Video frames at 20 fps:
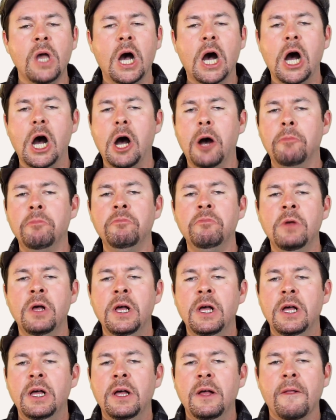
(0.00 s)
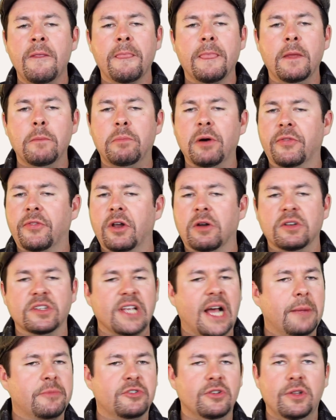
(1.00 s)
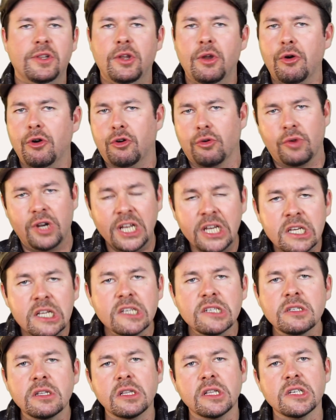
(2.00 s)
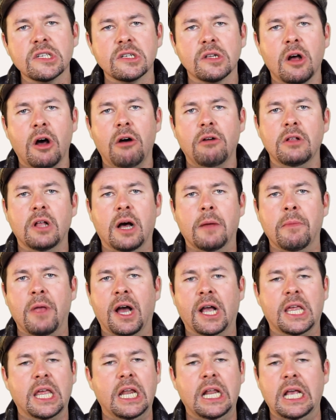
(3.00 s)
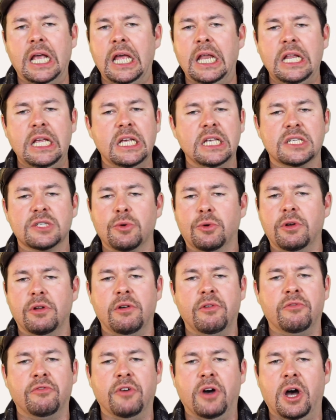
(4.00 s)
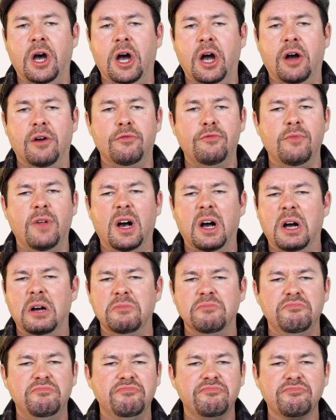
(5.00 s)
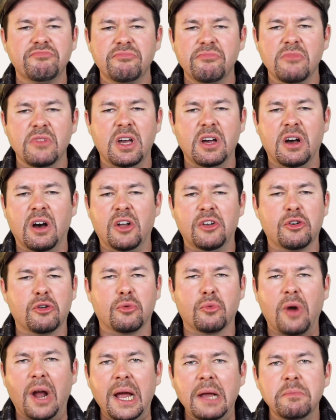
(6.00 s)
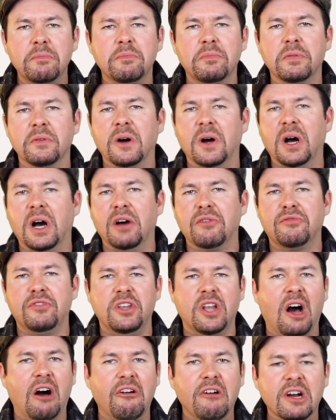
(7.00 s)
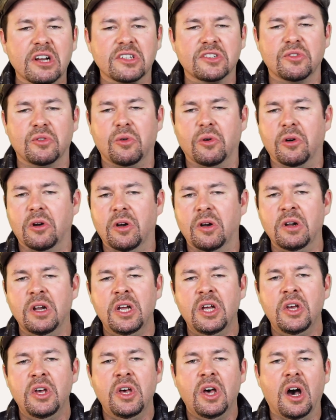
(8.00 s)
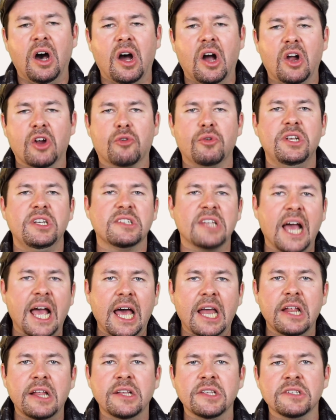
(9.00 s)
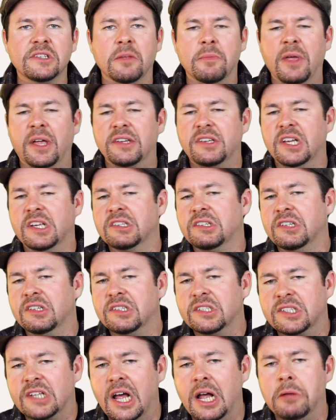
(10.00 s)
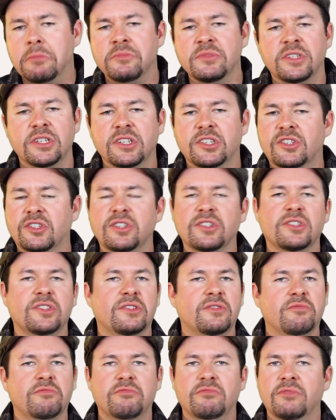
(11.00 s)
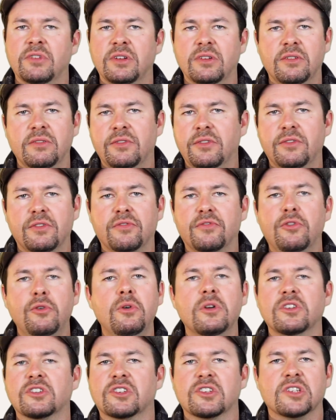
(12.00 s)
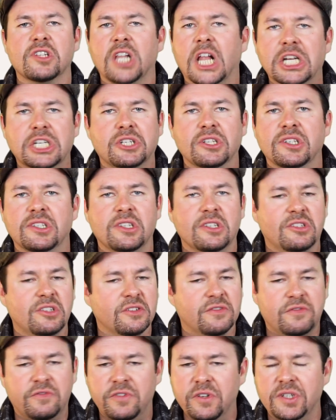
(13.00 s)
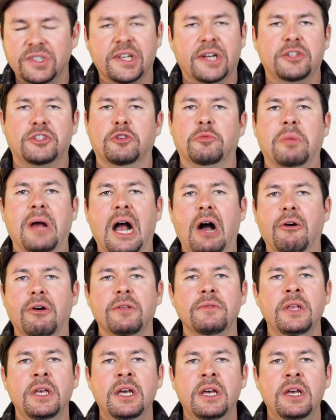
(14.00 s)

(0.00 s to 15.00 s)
Um, but there is absolutely no greenness to this at all. I'm not getting any sort of uh, uh, underripe uh, phenolics or uh, green tannins. I'm not tasting stems. It's just, uh, the fruit is just luscious. It just fills out your palate.